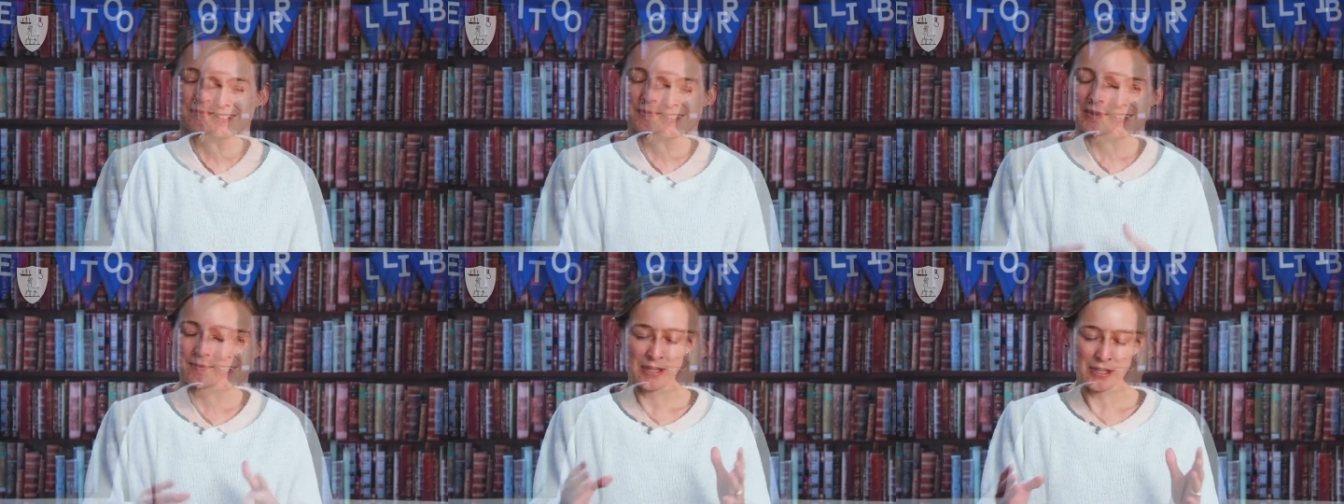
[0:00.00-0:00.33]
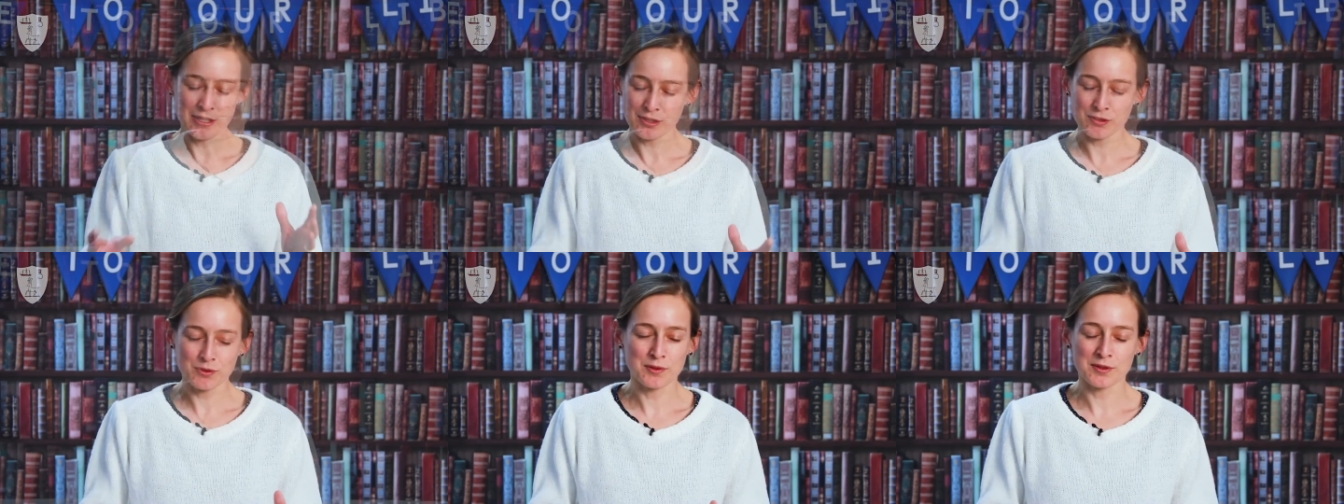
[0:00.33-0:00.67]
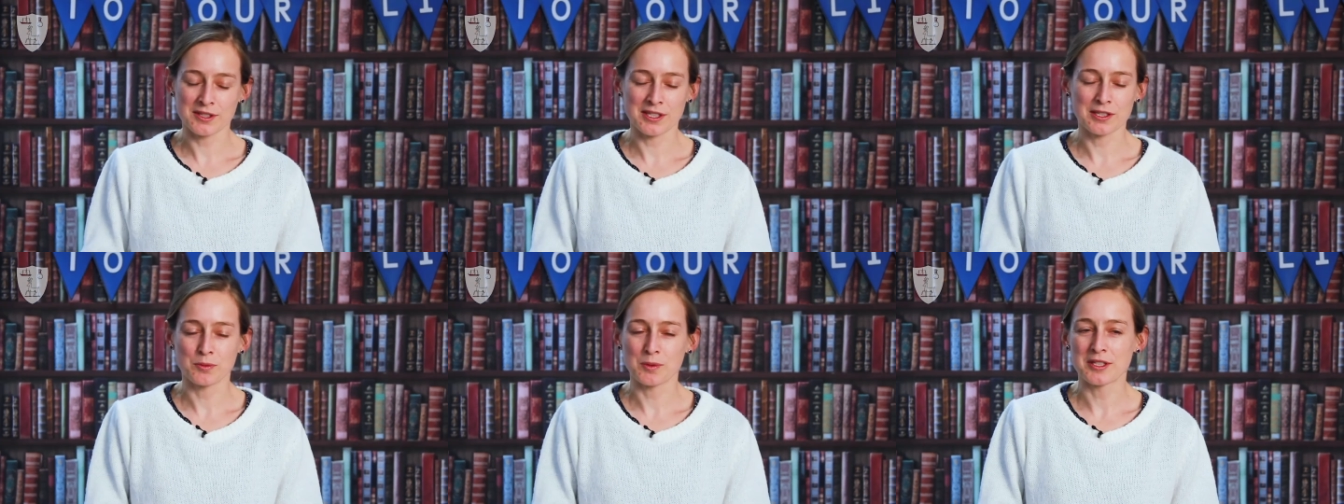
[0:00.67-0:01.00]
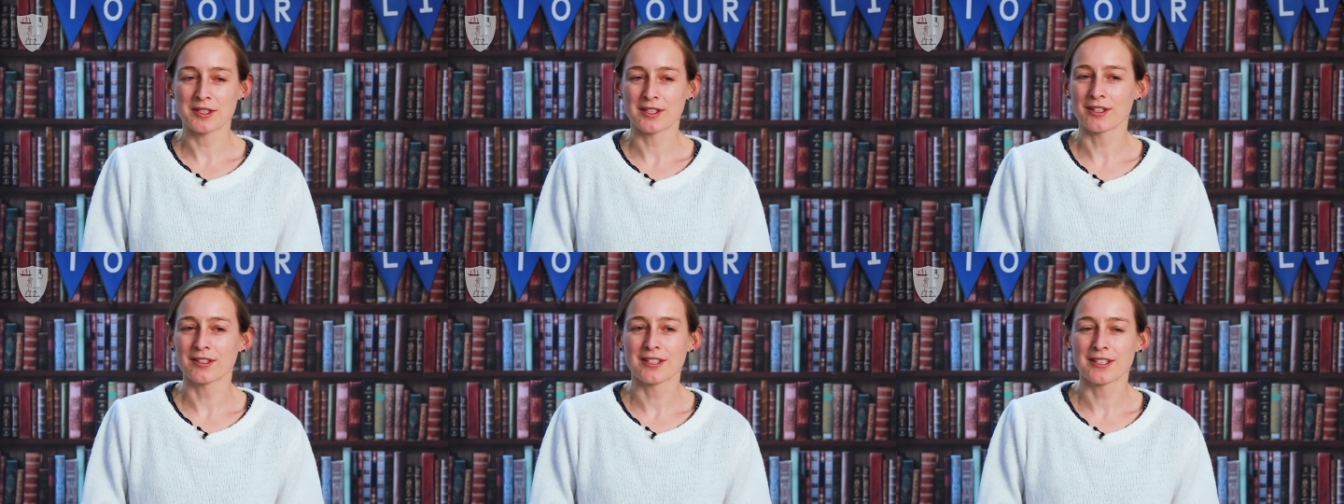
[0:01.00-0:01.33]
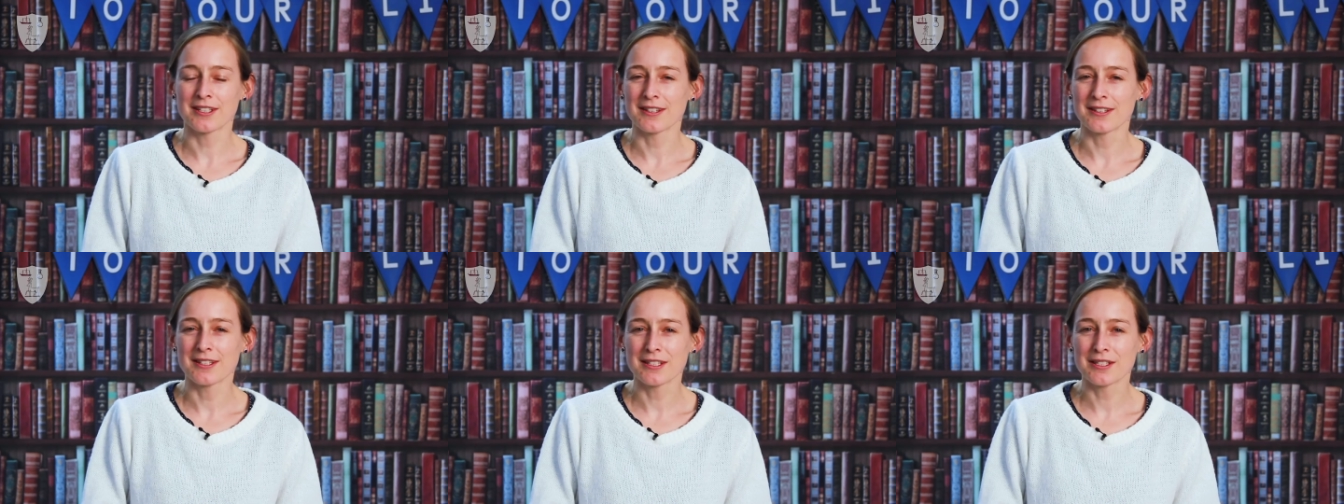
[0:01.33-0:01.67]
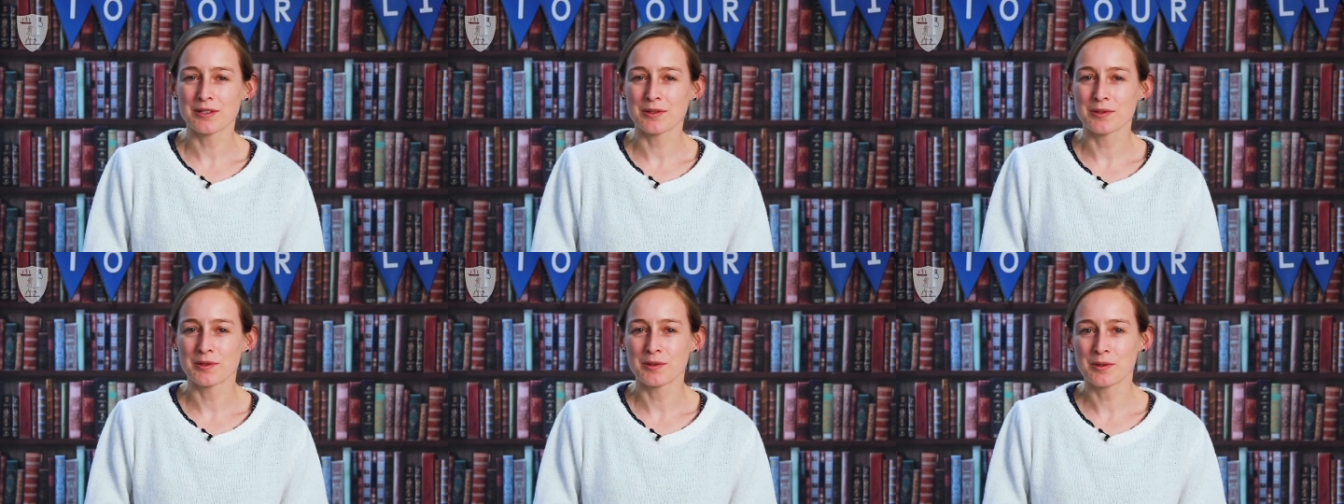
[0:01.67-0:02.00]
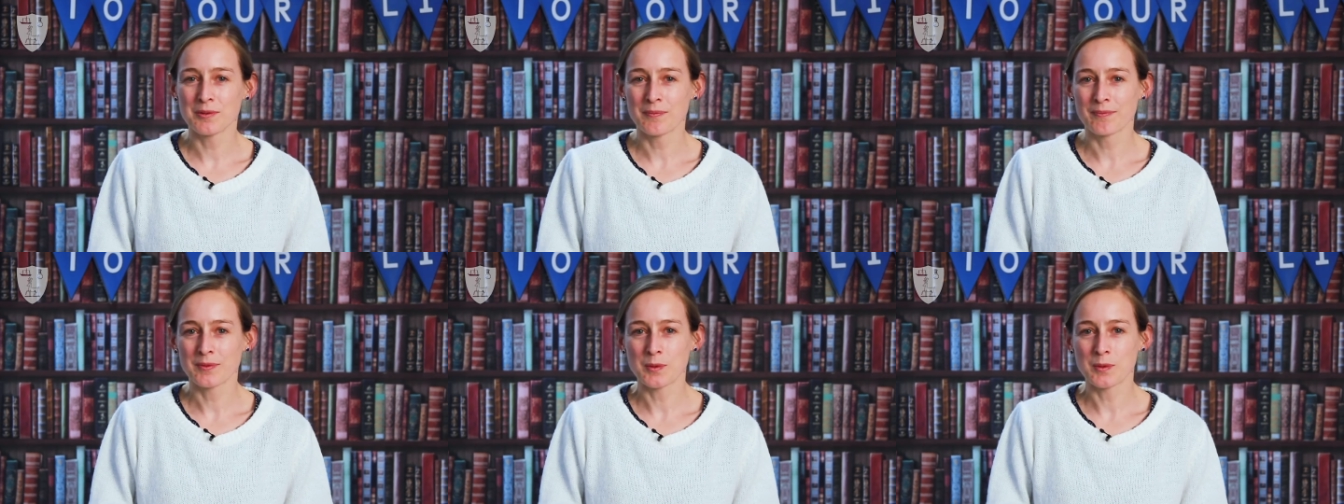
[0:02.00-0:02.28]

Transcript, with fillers: But very soon since we started in this school,